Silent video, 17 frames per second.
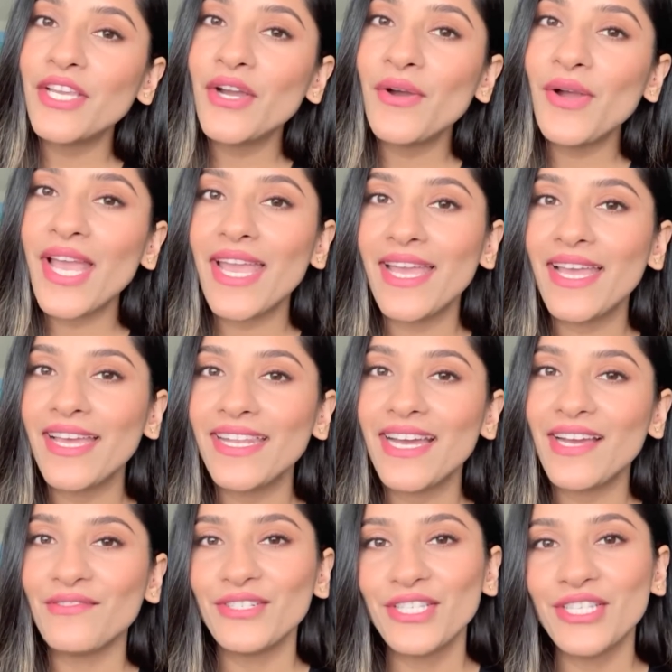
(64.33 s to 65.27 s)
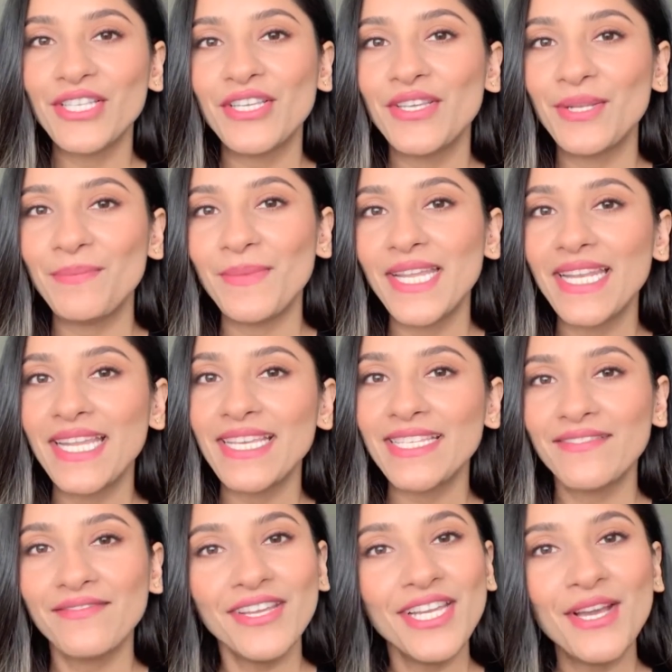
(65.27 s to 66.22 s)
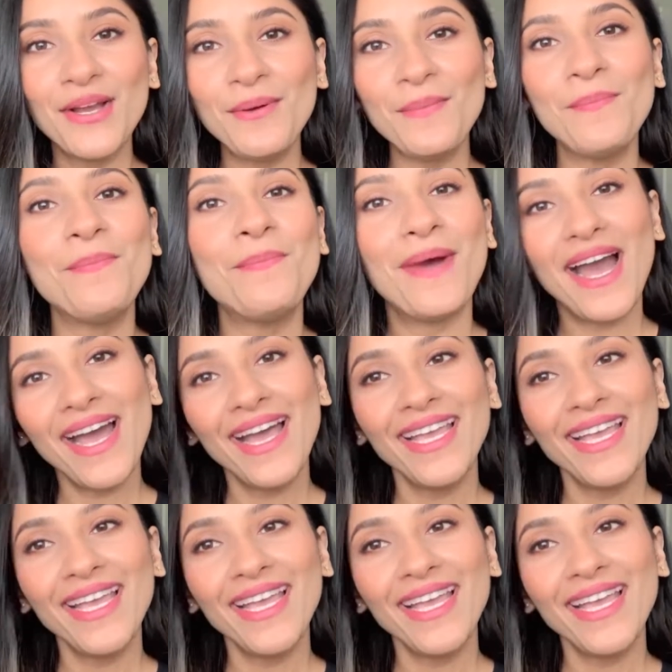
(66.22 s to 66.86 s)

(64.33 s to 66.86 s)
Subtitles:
and I will see you in my next video. Bye!